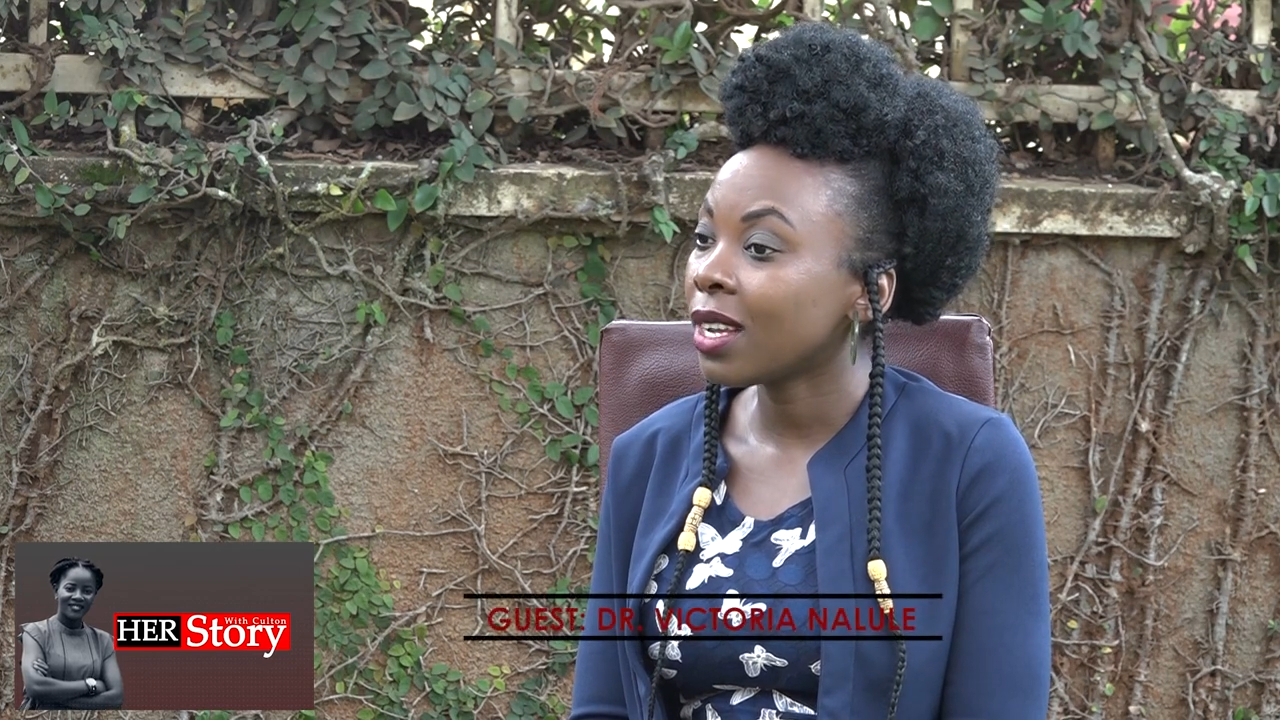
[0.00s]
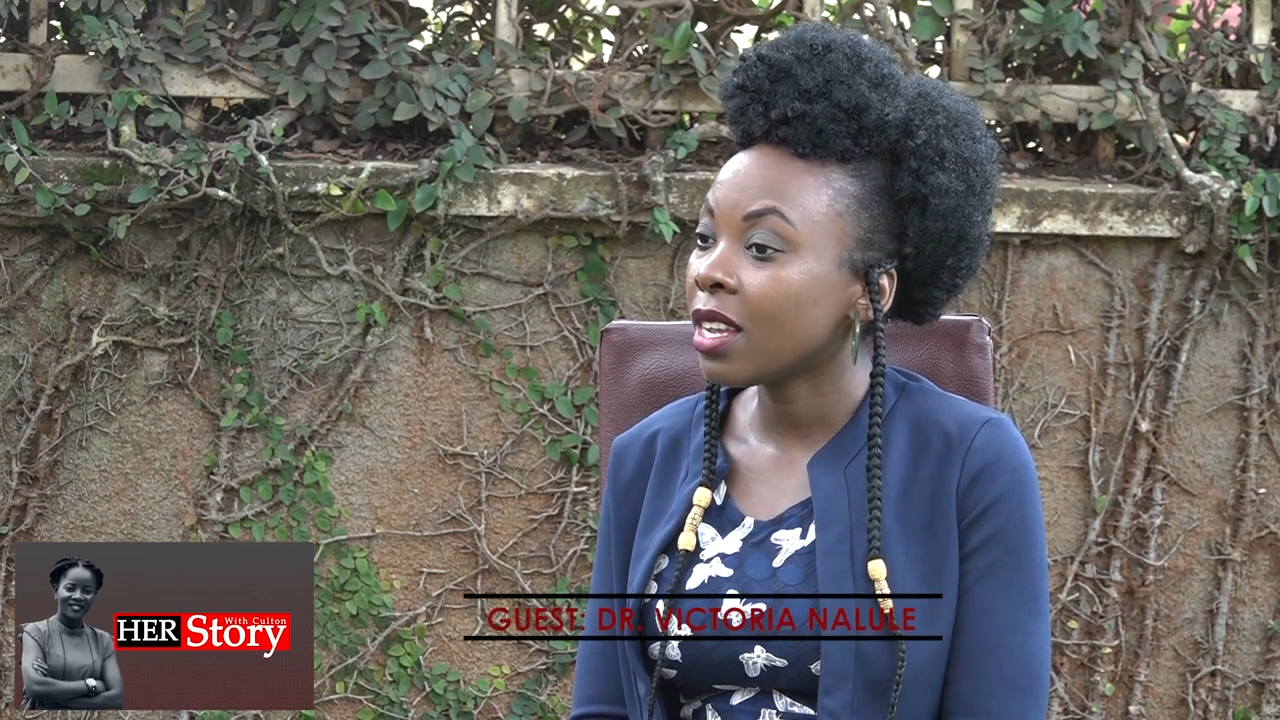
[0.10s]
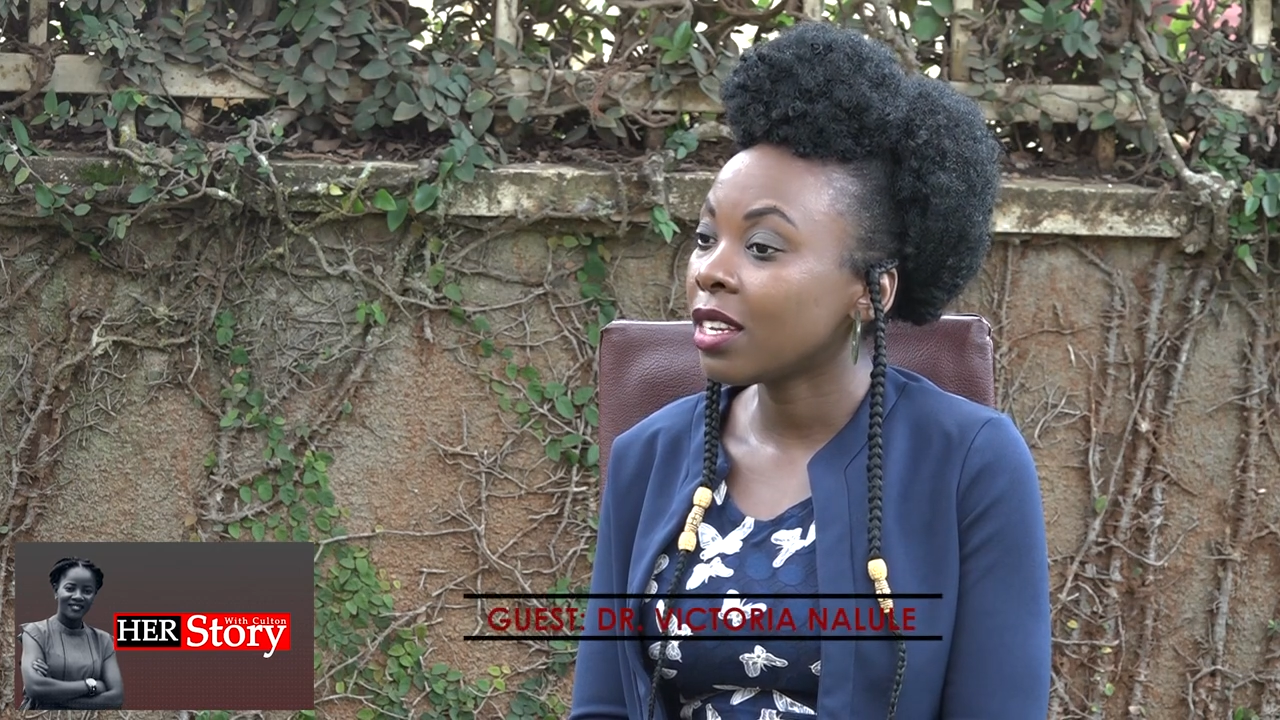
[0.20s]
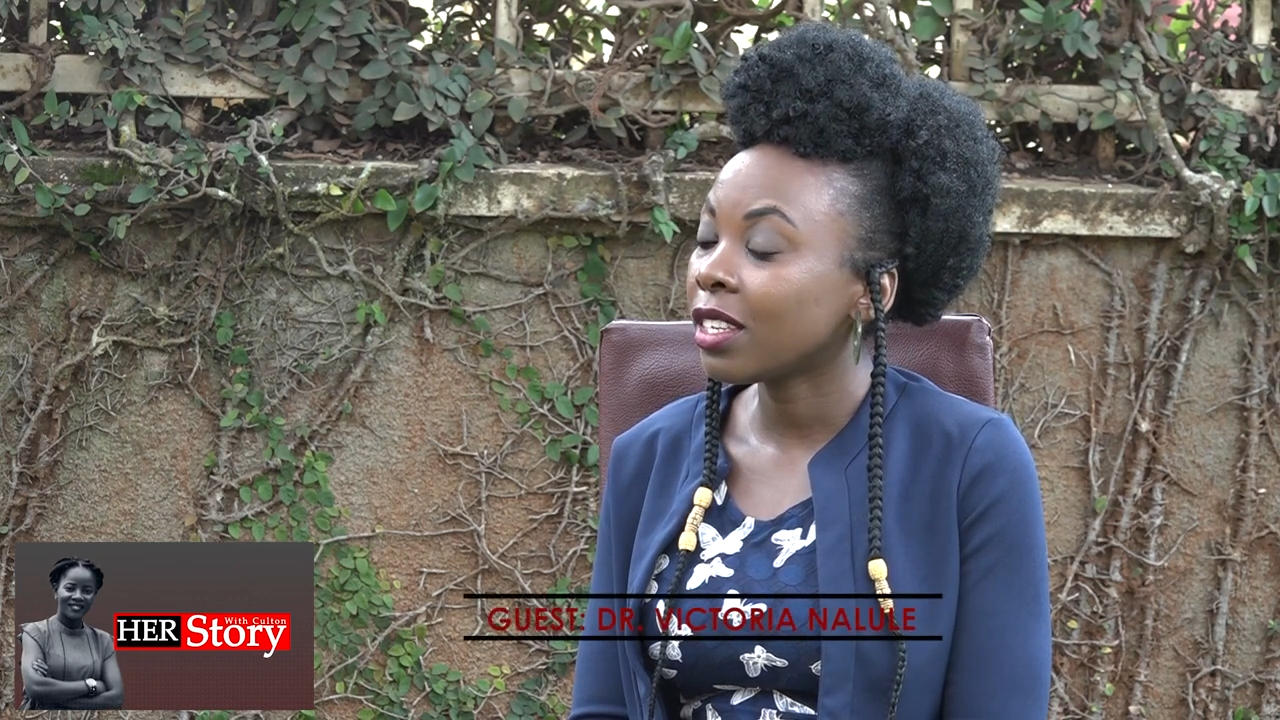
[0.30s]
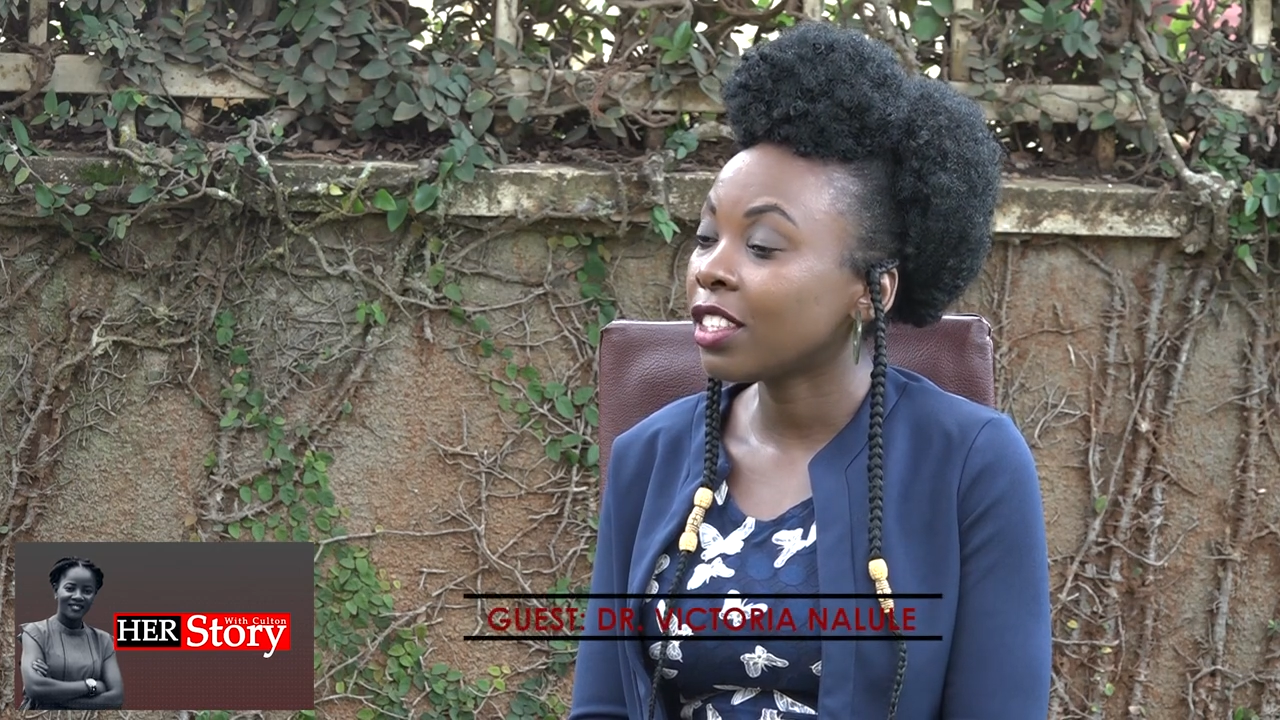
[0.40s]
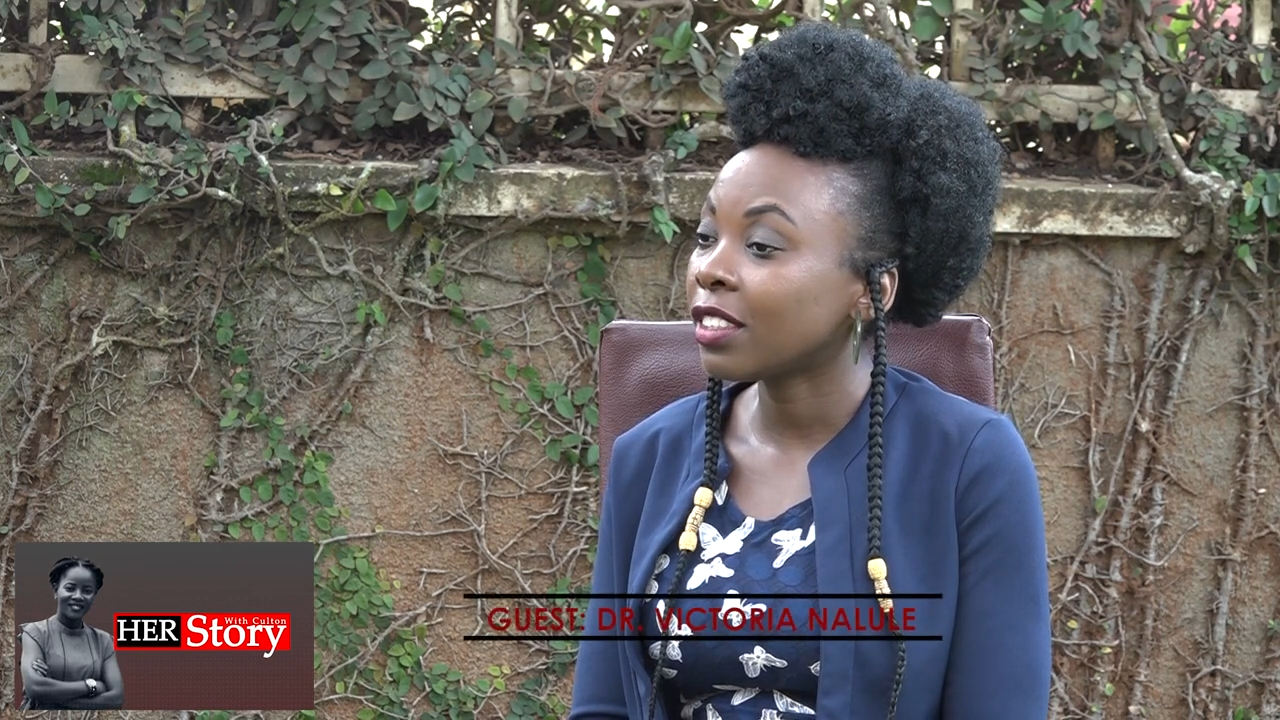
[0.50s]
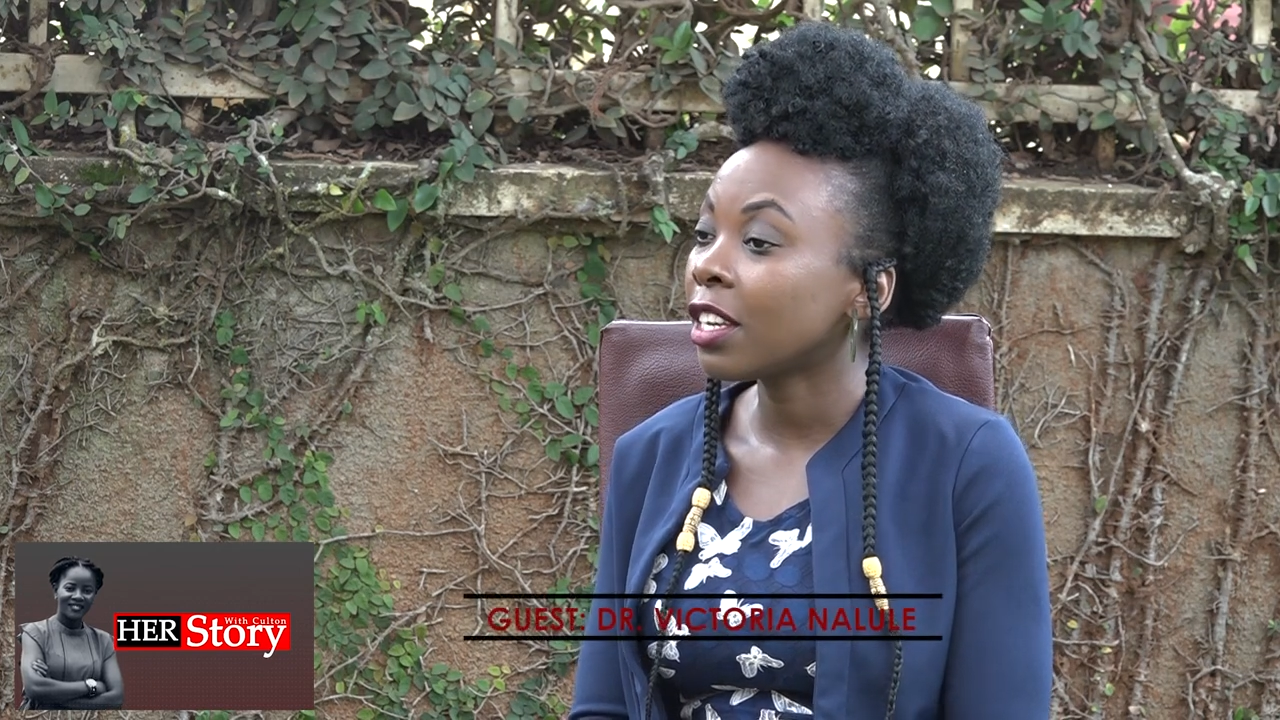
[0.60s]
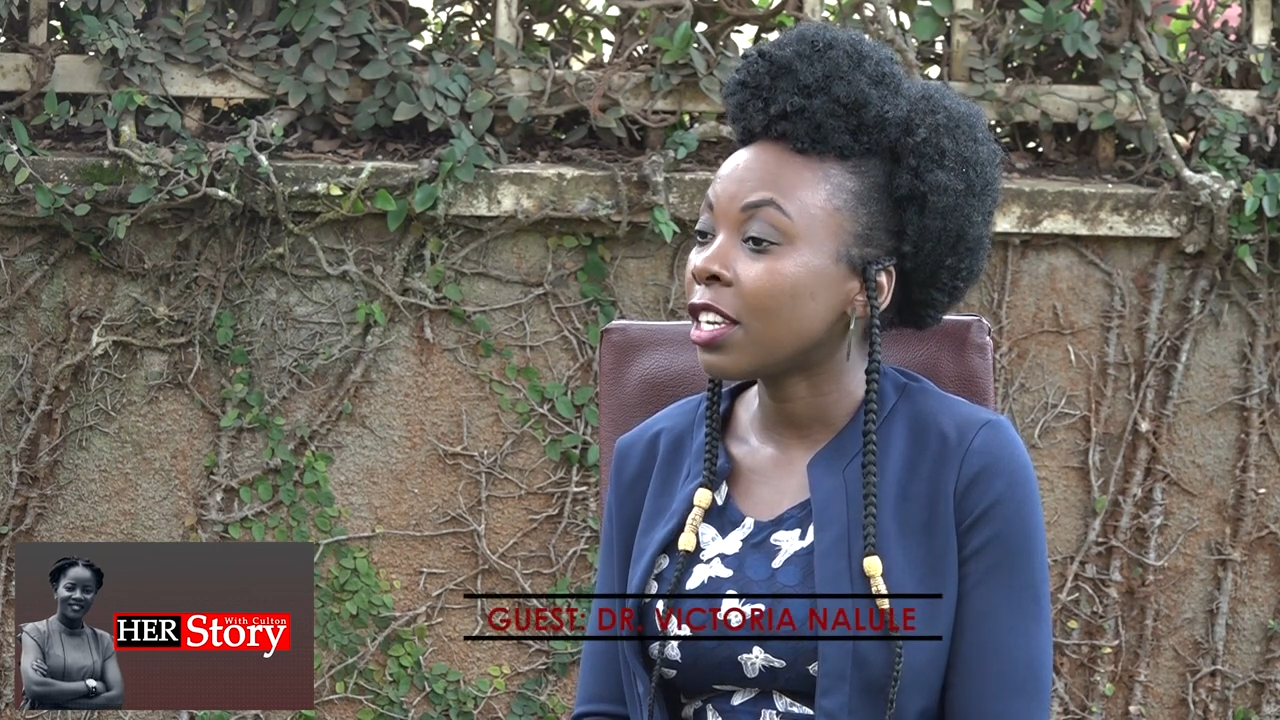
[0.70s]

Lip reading: and he's the